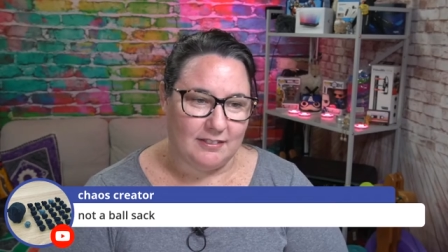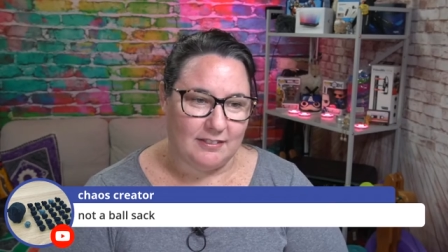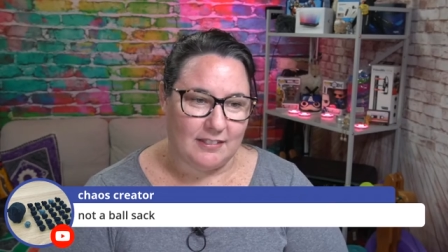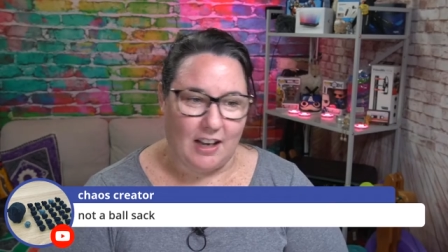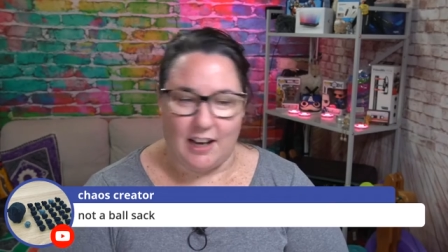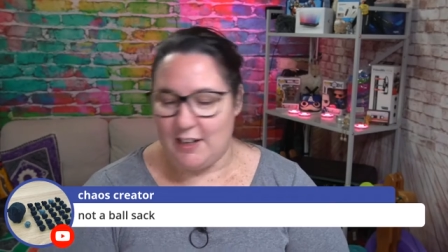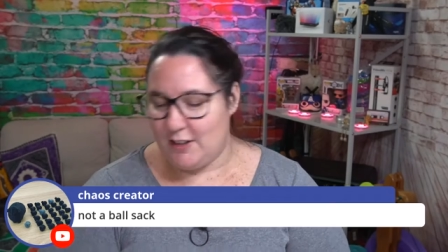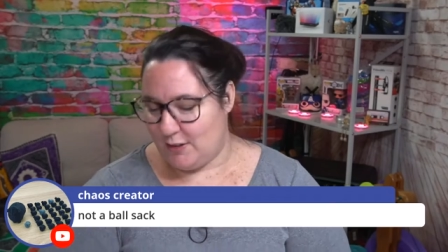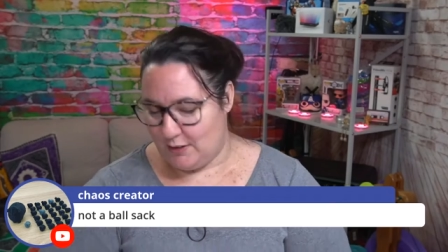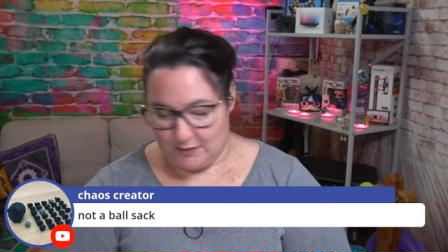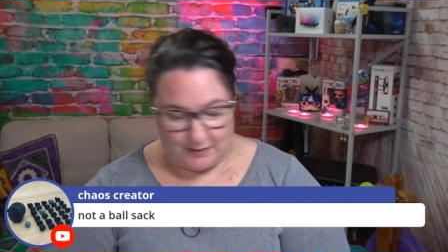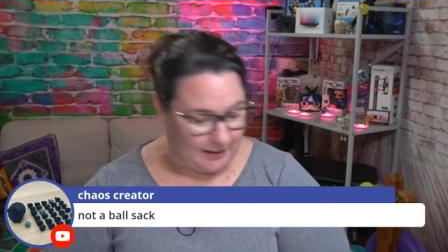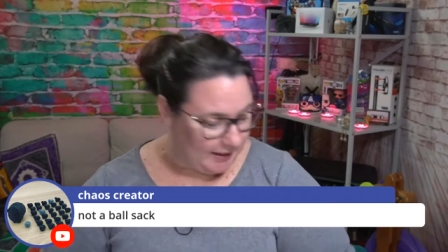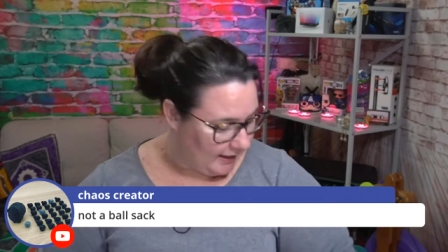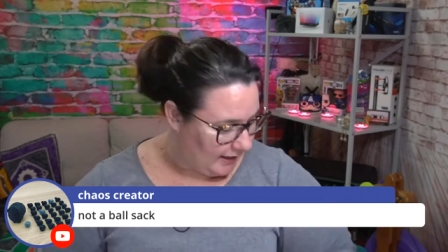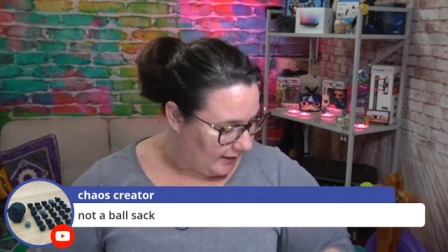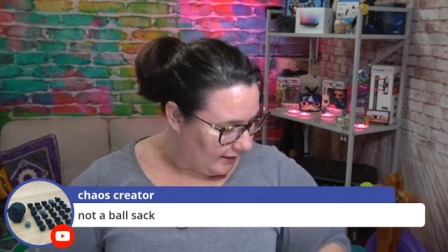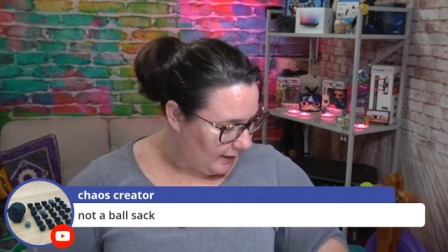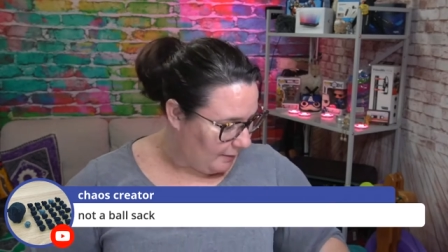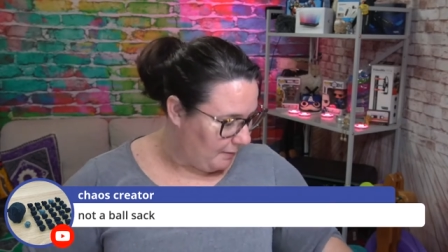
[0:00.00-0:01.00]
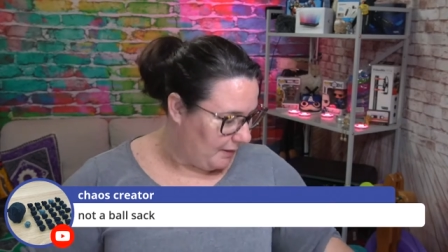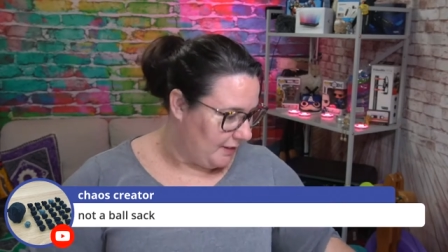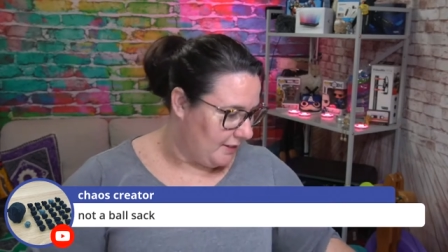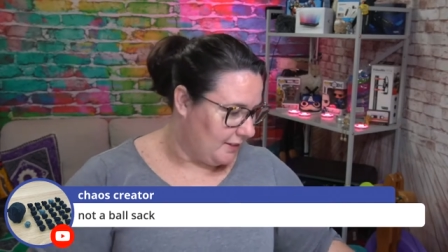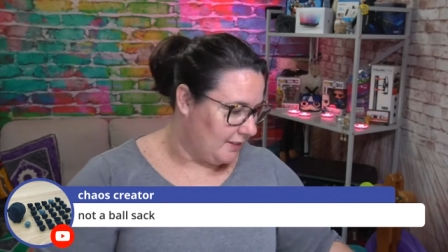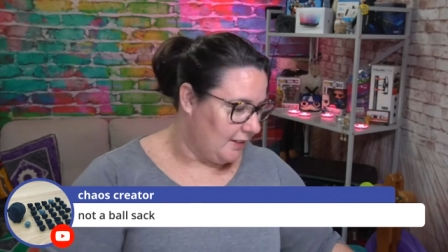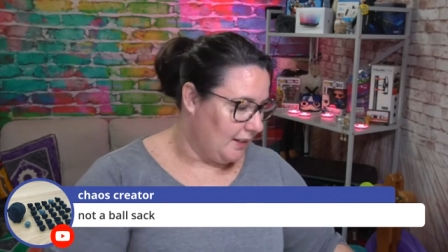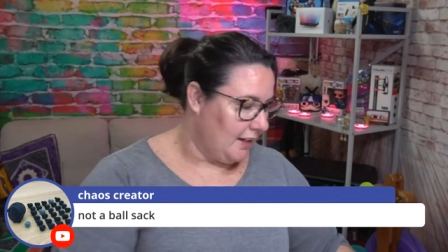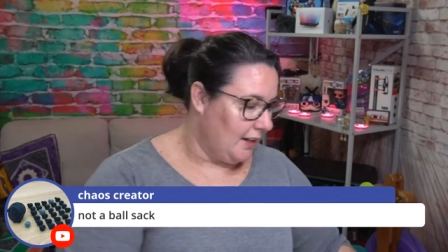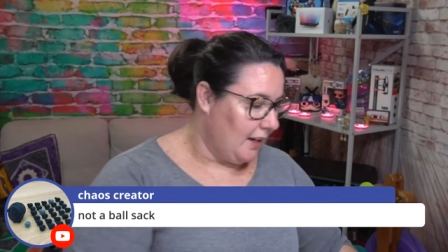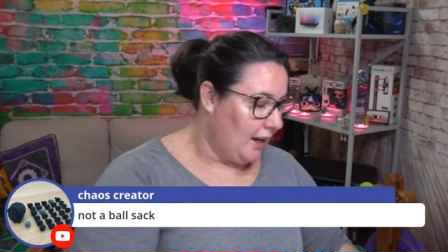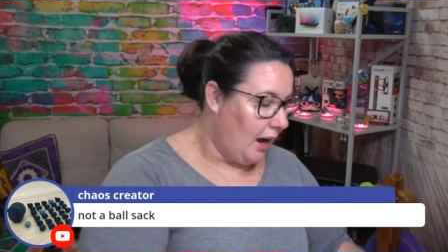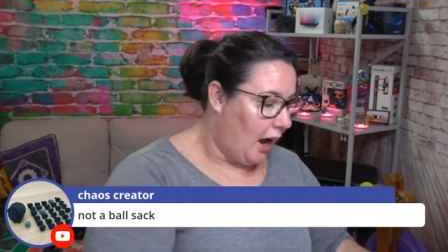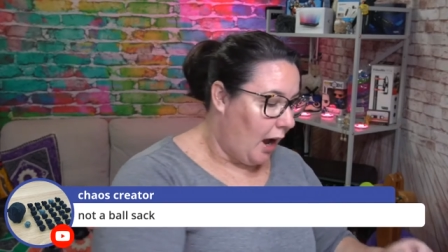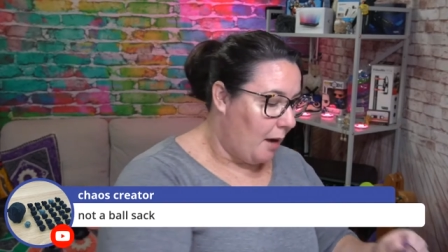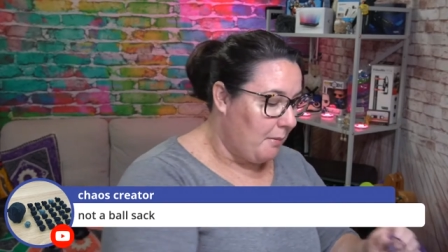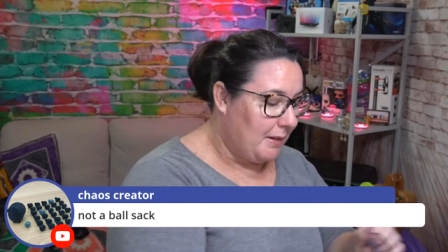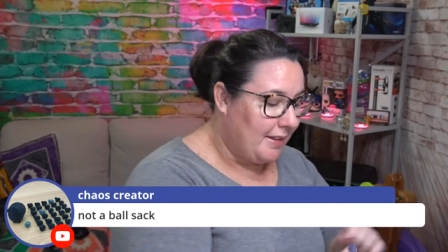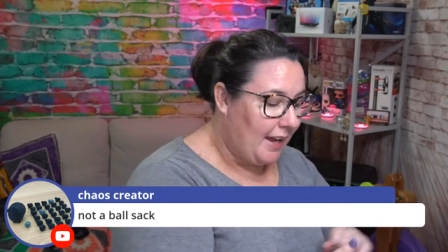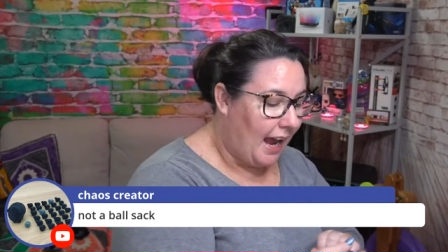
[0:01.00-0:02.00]
I could do it right now. Let me just.
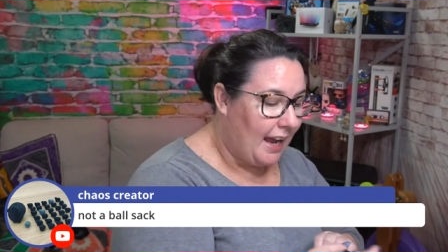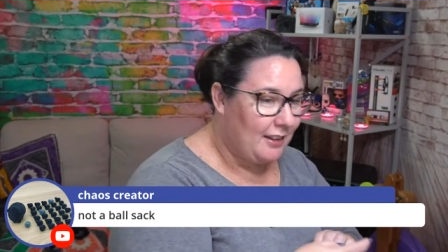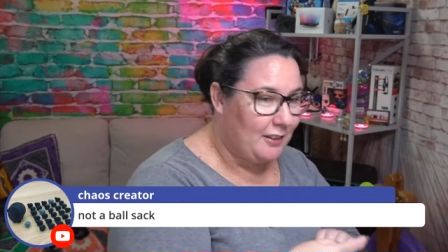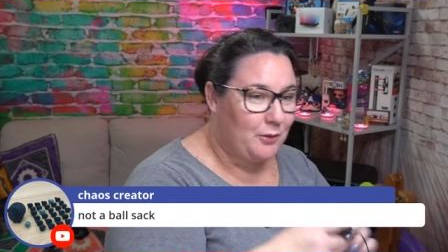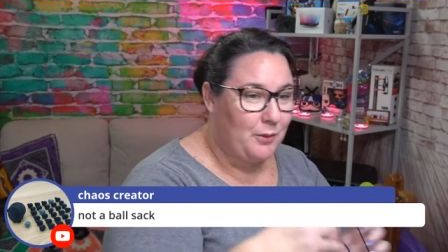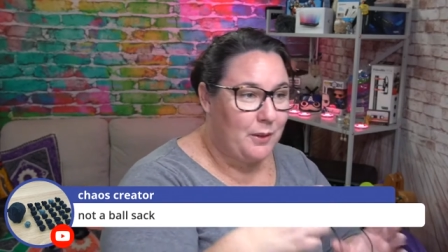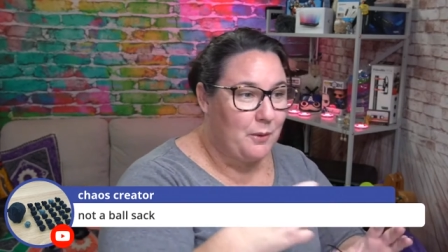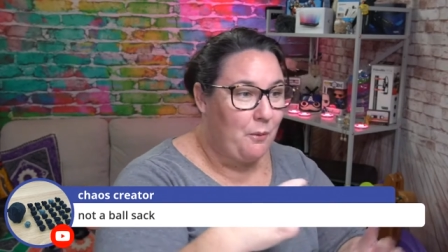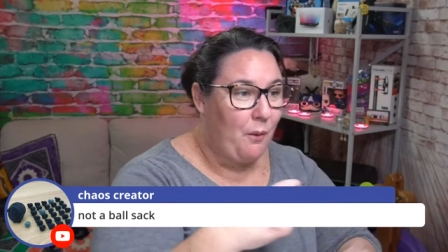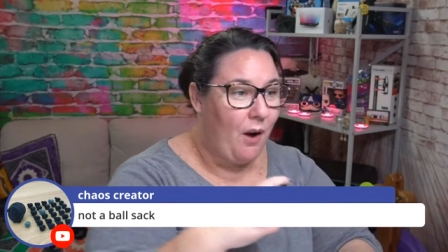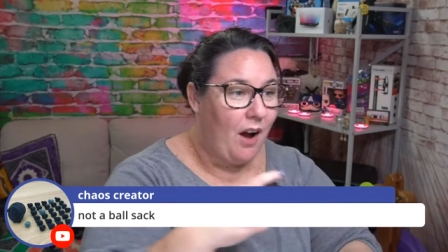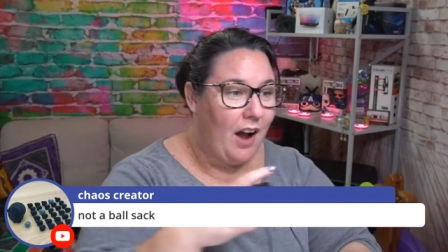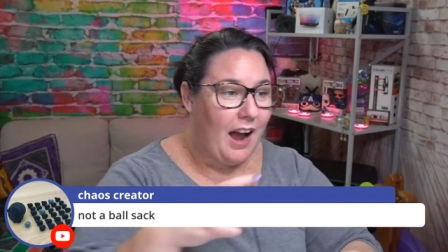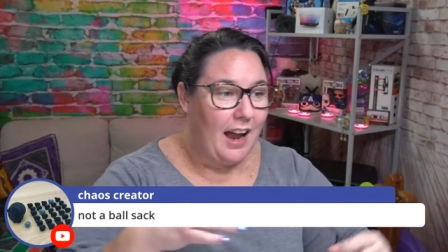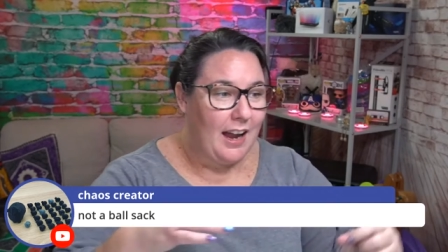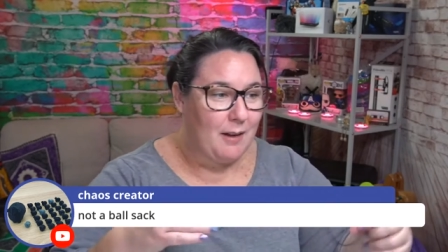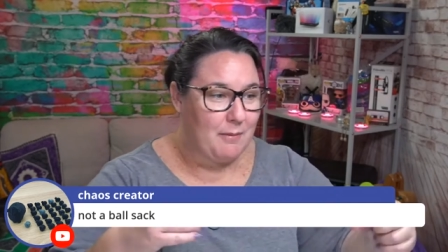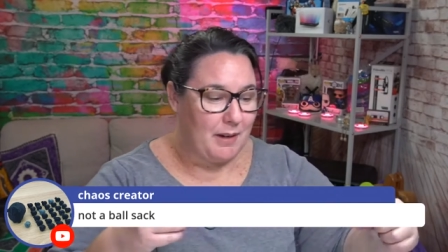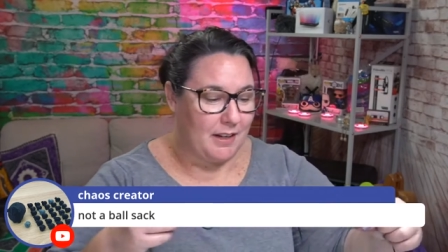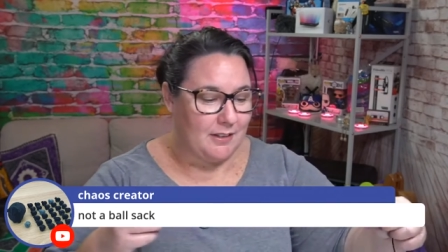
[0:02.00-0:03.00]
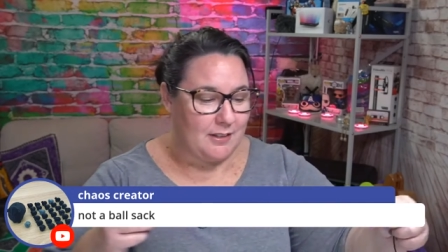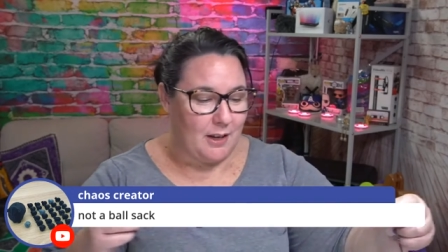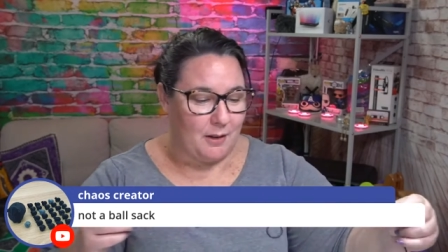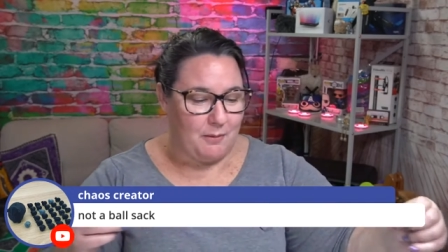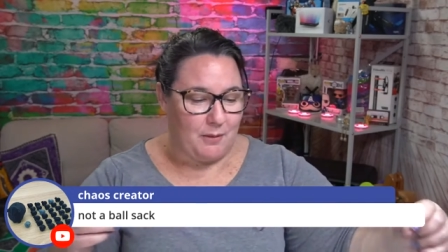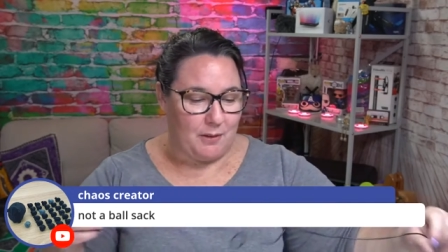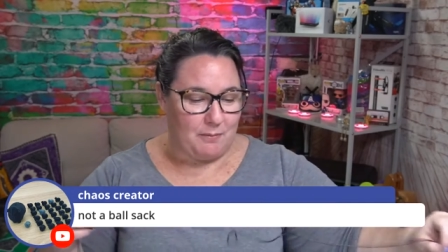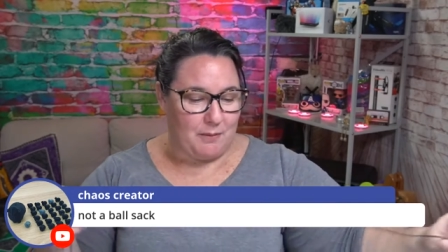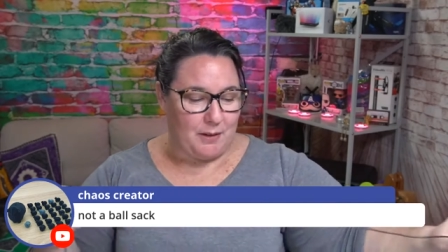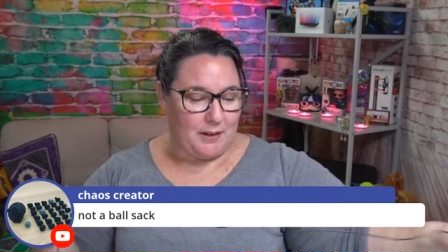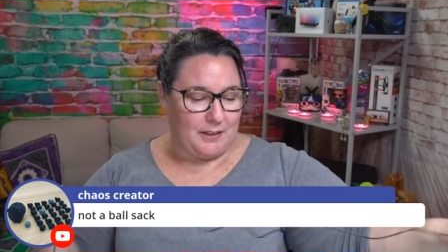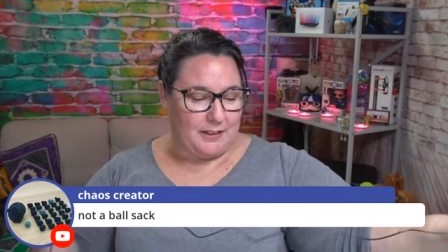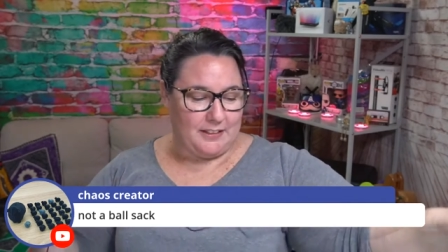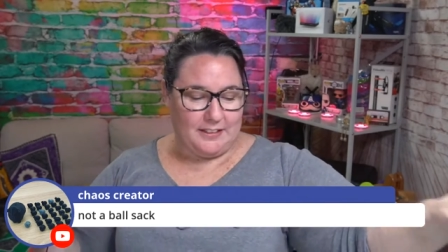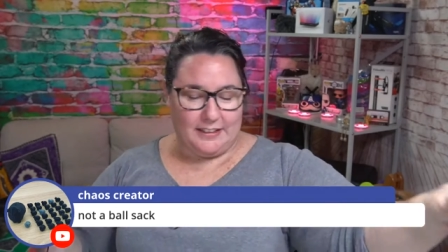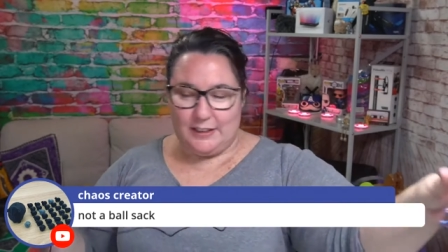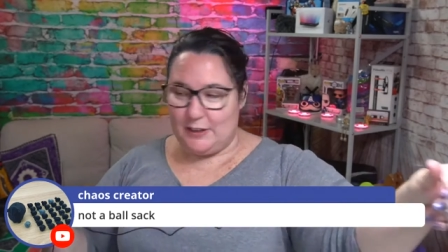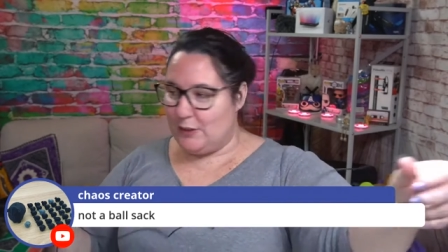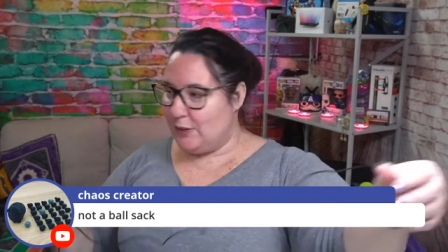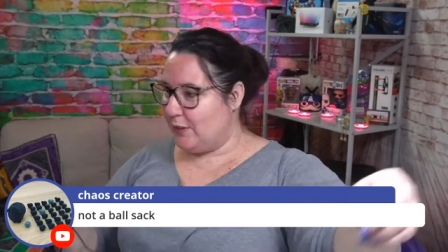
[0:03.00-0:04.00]
I'm attached to the wire because I'm on my
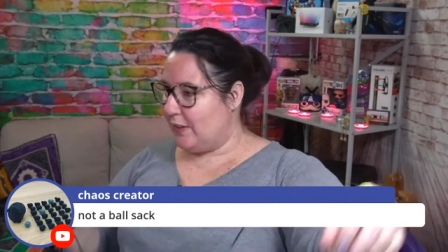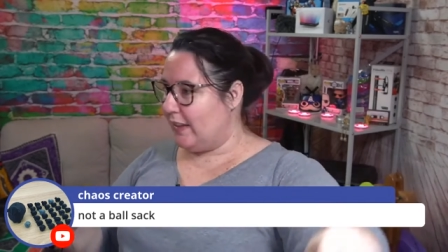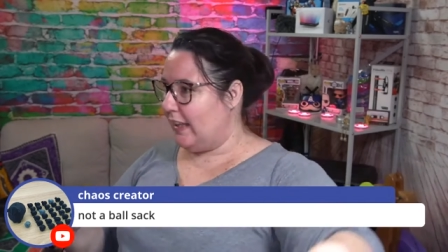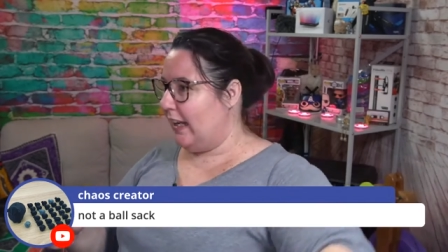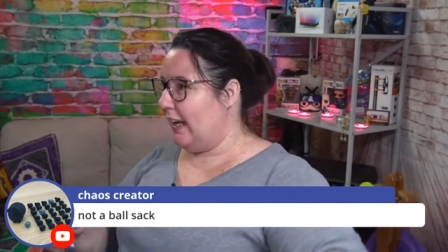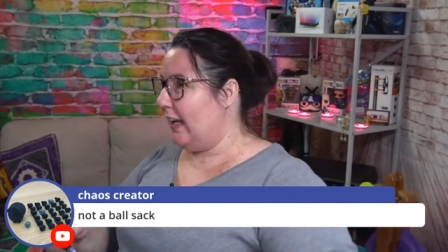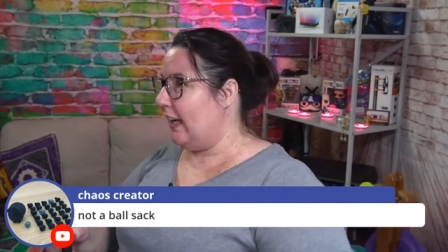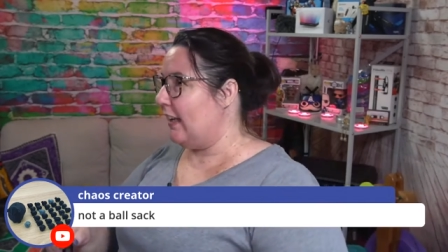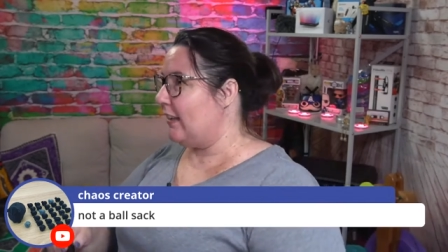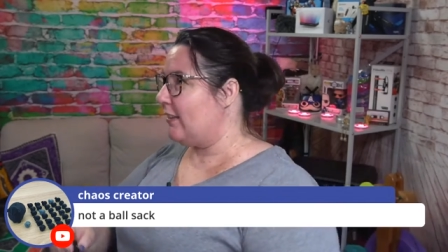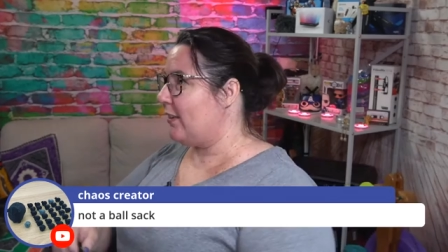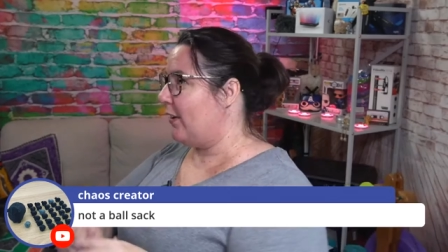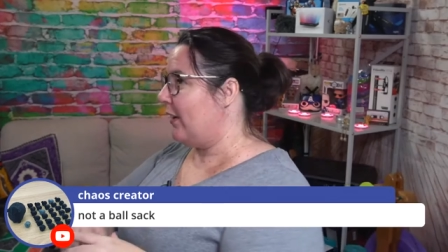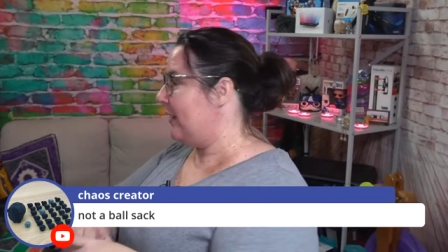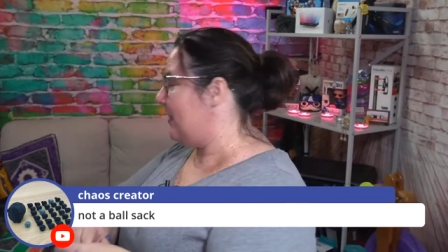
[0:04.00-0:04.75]
little thing, so I